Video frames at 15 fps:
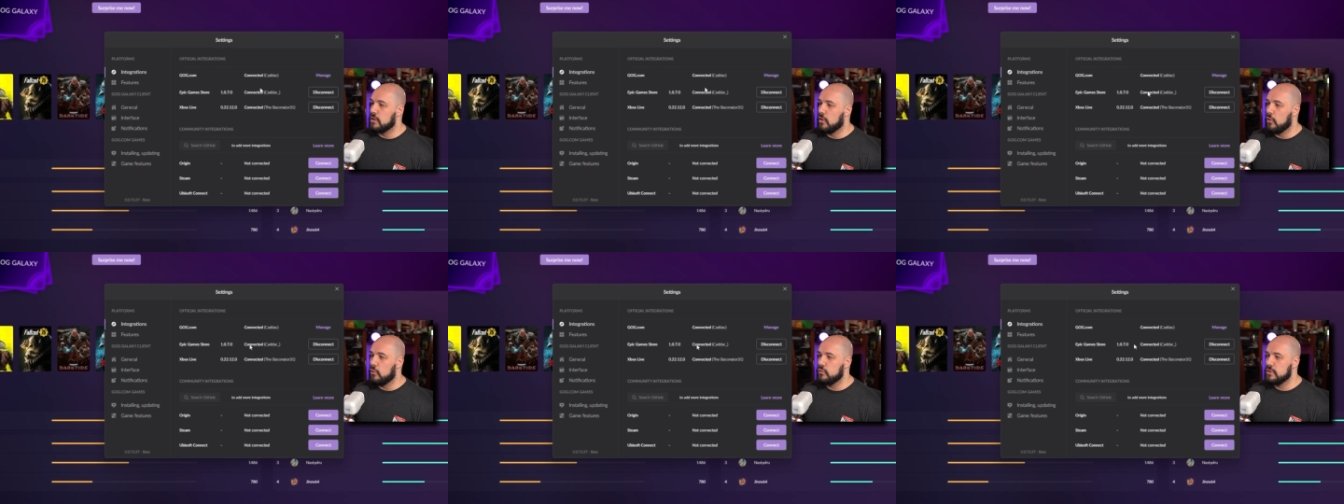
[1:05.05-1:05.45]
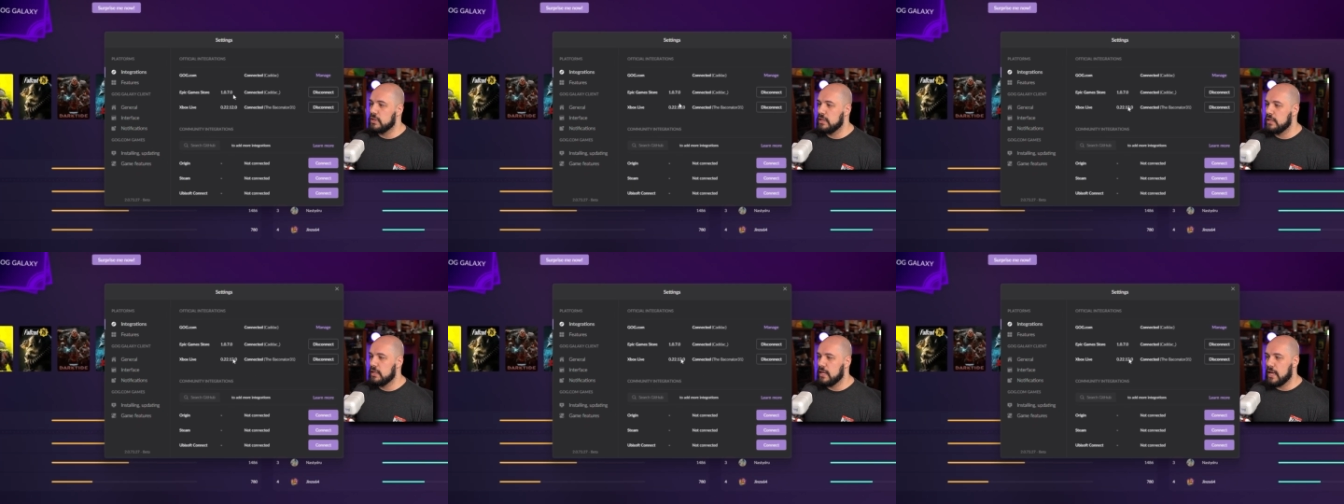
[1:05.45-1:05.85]

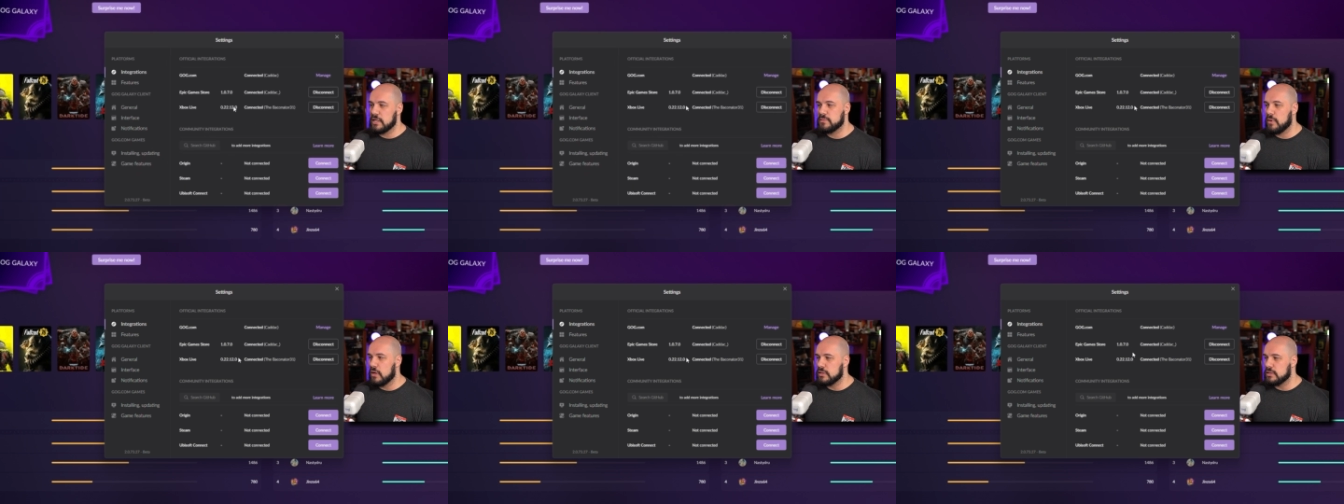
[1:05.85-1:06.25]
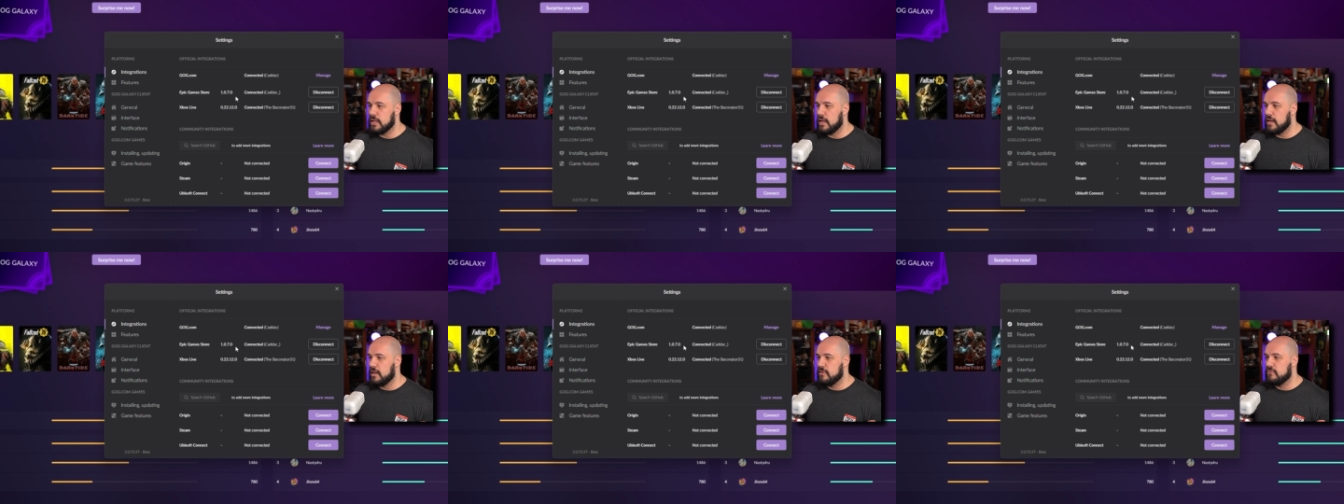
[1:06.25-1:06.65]
Only Xbox
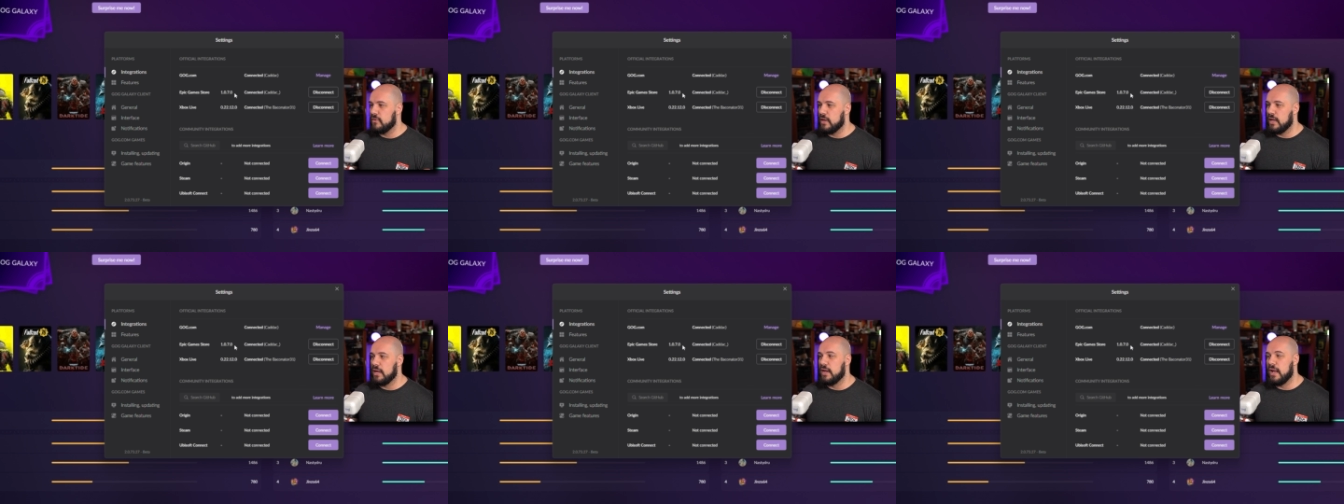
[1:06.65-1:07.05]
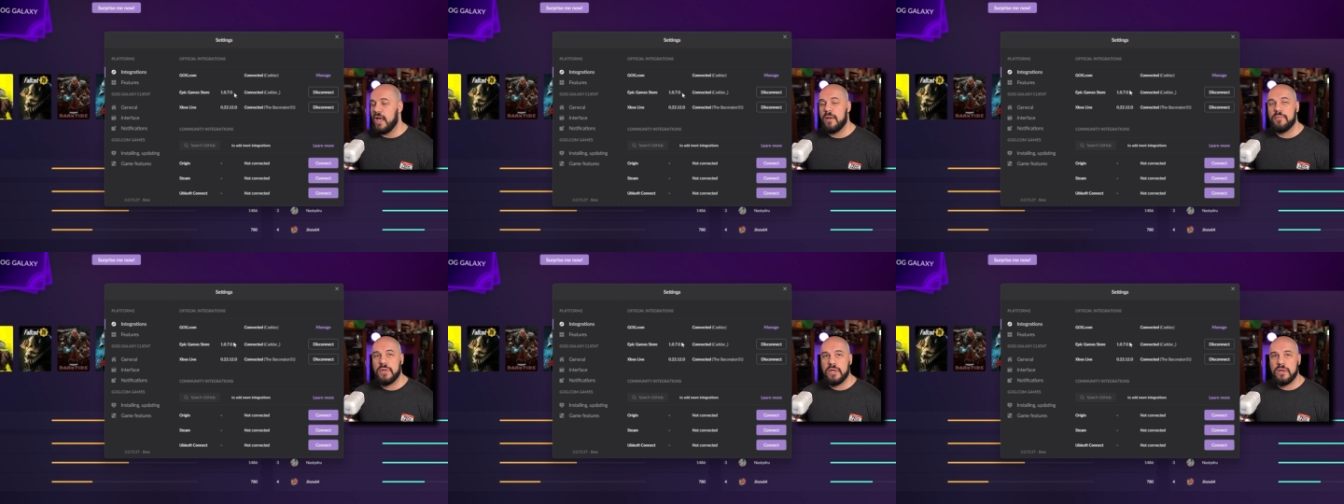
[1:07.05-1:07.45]
Live and
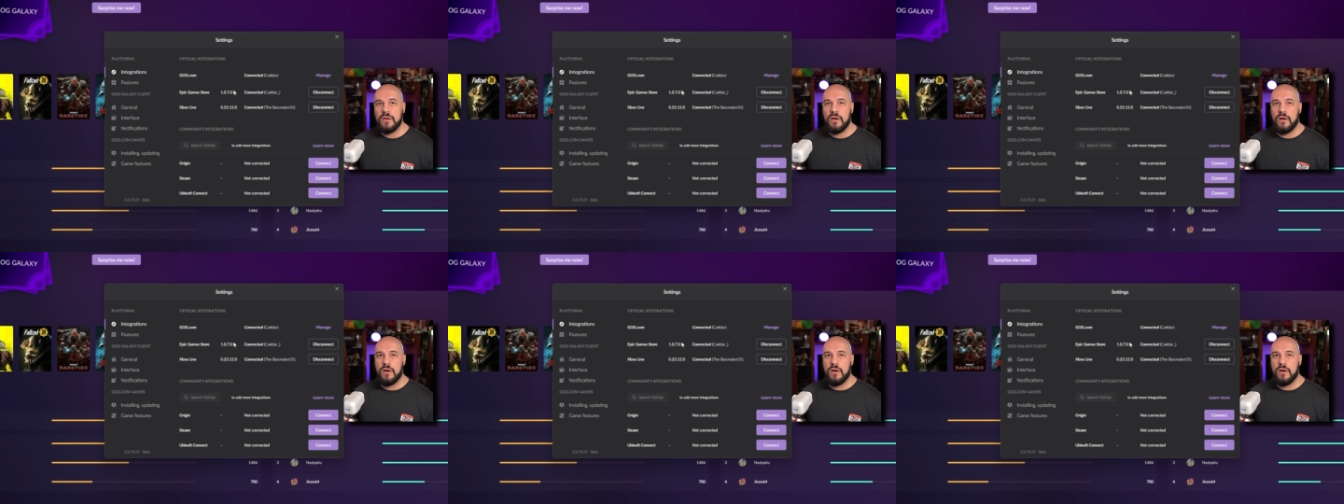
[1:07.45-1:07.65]
Epic